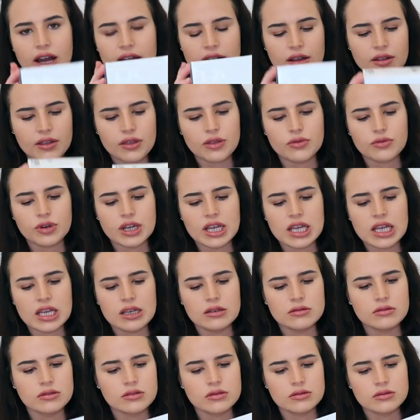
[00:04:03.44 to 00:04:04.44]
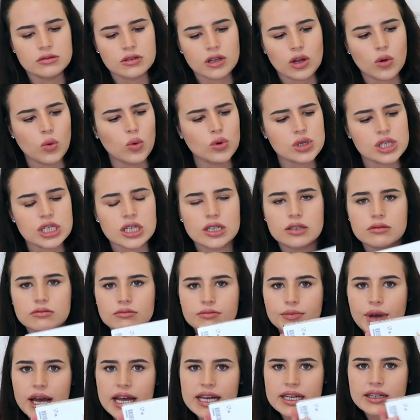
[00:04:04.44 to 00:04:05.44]
and a
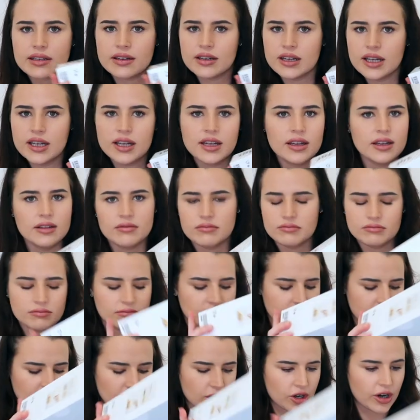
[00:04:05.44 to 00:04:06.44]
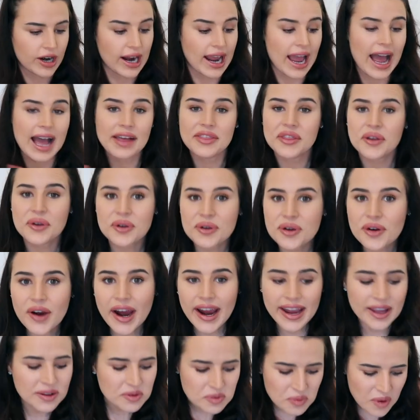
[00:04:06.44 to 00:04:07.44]
3/4 bag. They're great. And they're
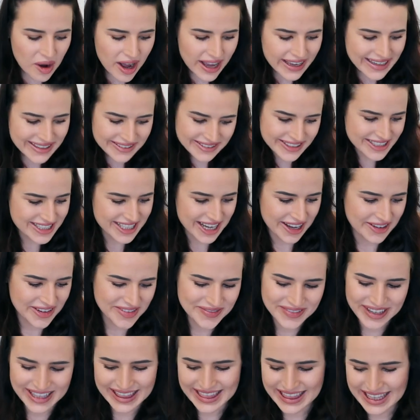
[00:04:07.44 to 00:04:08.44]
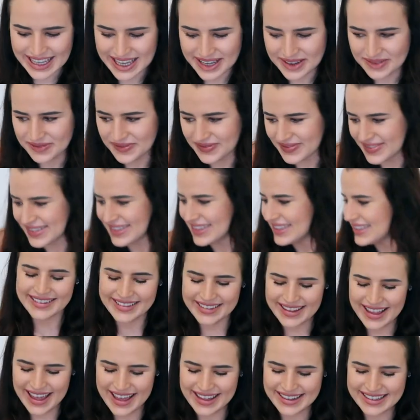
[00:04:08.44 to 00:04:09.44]
grey and white, which go with my theme.
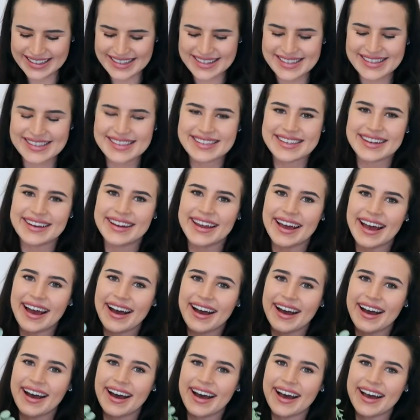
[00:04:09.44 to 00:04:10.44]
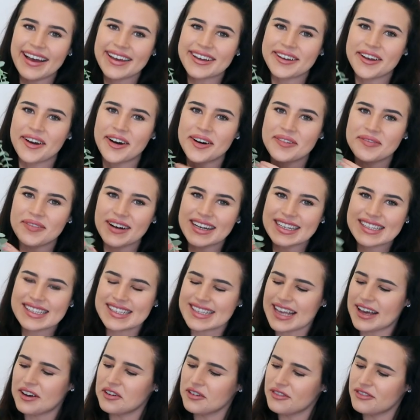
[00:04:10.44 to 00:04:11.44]
Next, I got
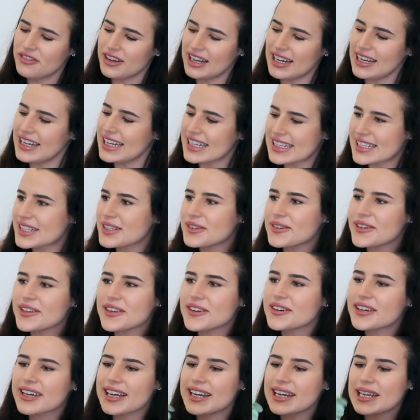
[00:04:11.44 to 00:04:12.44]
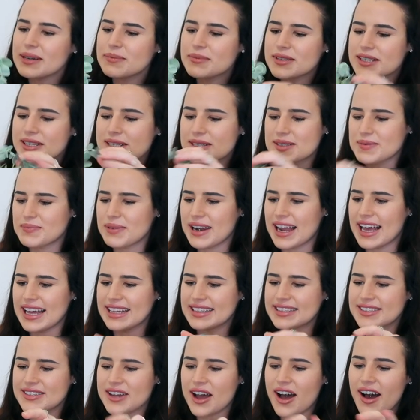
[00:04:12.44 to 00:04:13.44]
myself a little eucalyptus
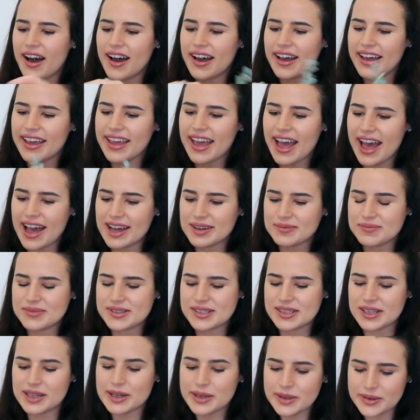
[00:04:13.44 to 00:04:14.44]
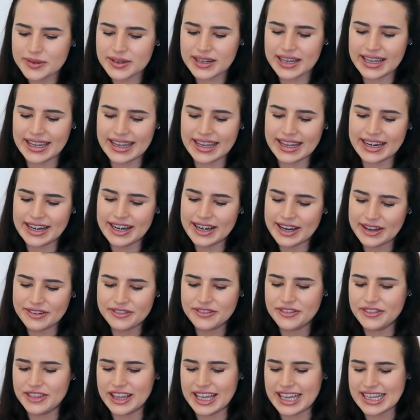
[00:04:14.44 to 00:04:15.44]
plant. I absolutely
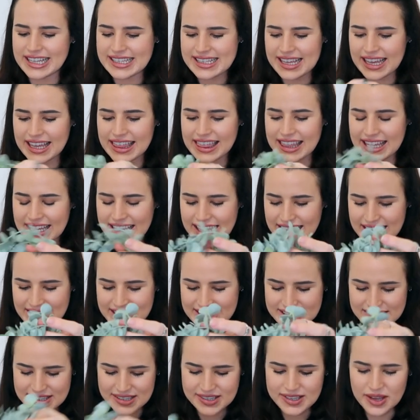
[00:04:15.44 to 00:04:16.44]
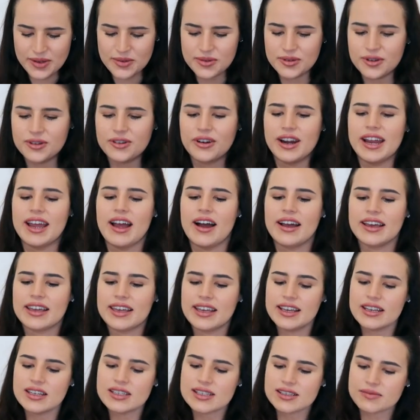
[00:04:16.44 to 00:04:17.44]
love this. I think it is so great.
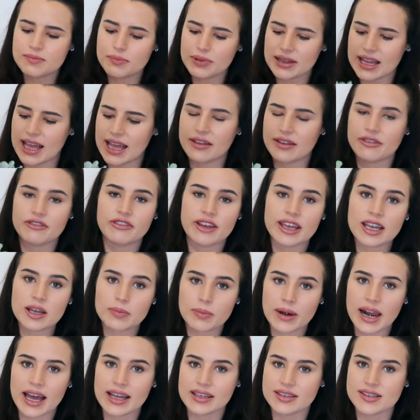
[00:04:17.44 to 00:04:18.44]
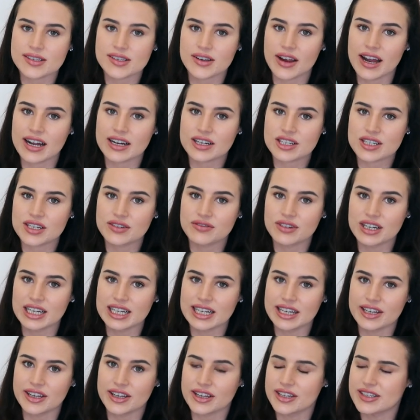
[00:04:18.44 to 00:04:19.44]
IKEA's fake plants are actually
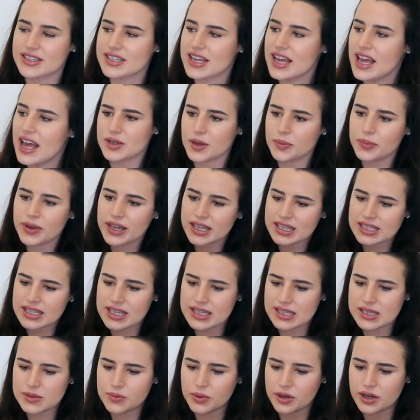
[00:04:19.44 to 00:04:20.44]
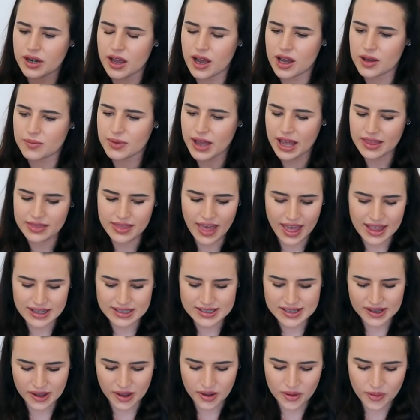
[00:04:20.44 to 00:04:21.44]
really good. So I picked this one up, and
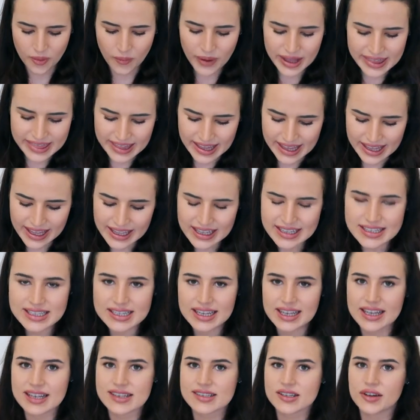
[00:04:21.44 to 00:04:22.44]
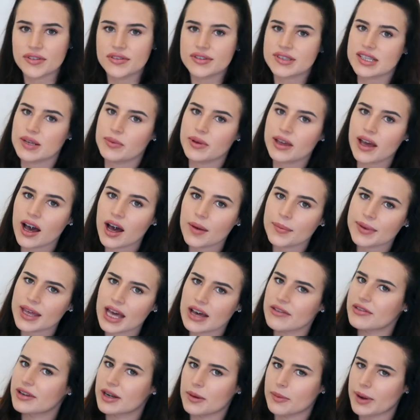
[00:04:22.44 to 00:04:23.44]
then to go with it, because obviously we can't be
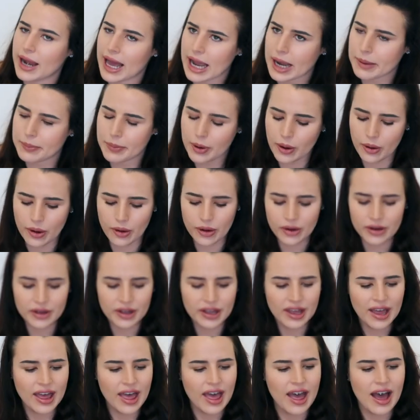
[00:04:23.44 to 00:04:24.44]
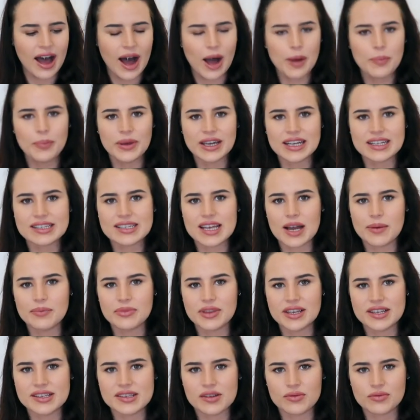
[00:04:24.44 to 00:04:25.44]
having a black pot, I picked
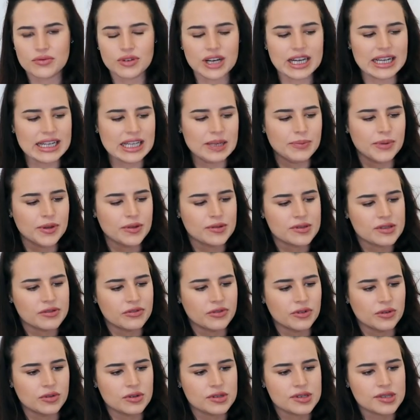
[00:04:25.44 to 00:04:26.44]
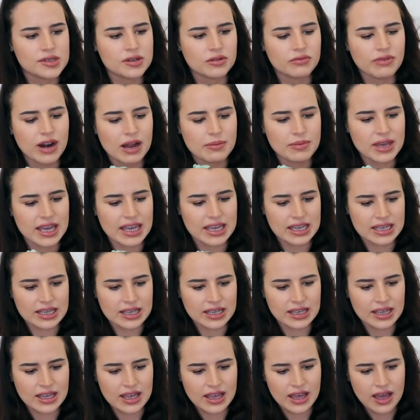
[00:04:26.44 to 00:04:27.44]
up this really beautiful
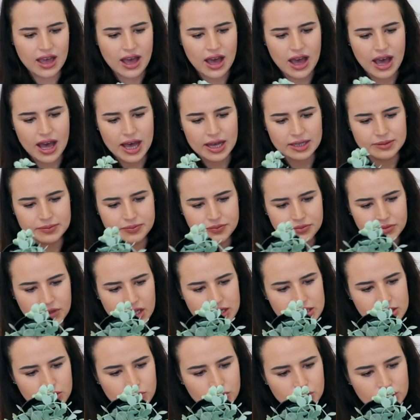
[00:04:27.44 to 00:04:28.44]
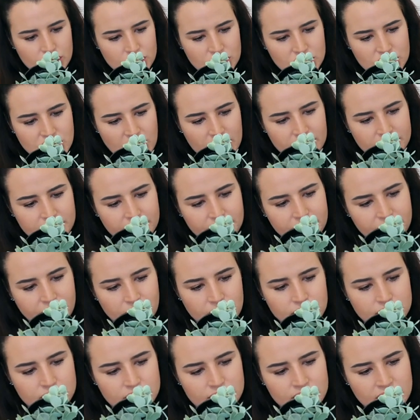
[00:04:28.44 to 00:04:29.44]
ceramic, it's called a
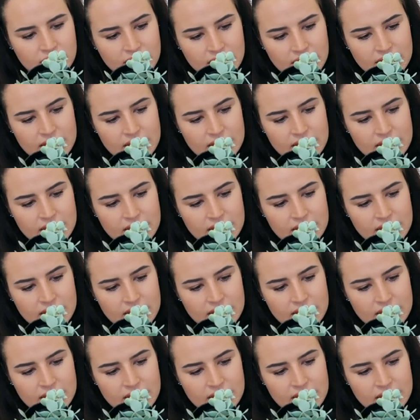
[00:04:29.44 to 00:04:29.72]
charafon